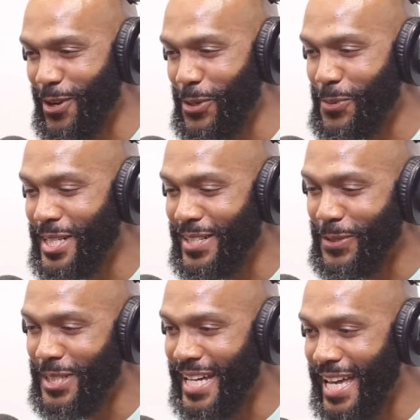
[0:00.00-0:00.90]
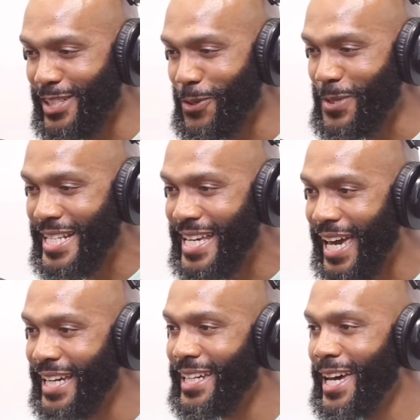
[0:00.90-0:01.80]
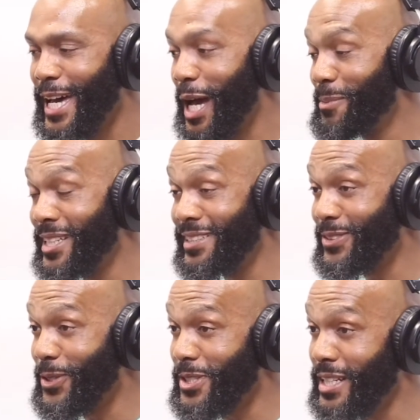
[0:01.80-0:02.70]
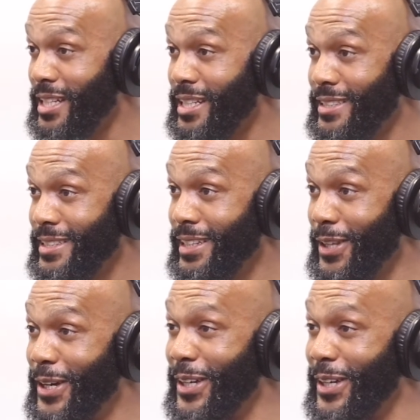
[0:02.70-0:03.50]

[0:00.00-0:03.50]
Yoga with Sota, SOTA. I might need to start saying that together.